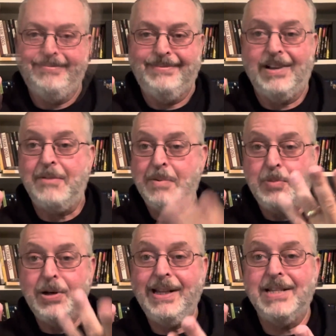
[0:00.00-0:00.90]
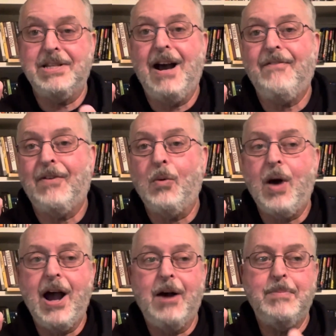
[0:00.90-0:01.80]
Now, I've been putting this off for a
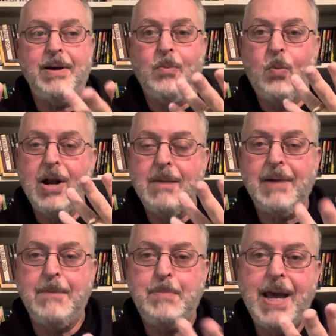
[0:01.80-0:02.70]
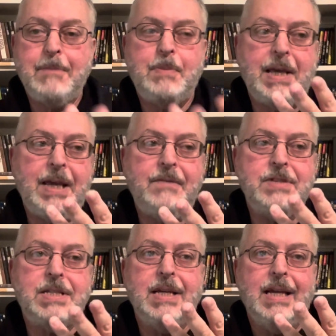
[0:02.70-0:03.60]
while, but one of my pet
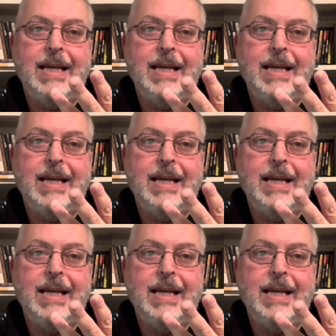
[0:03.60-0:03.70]
peeves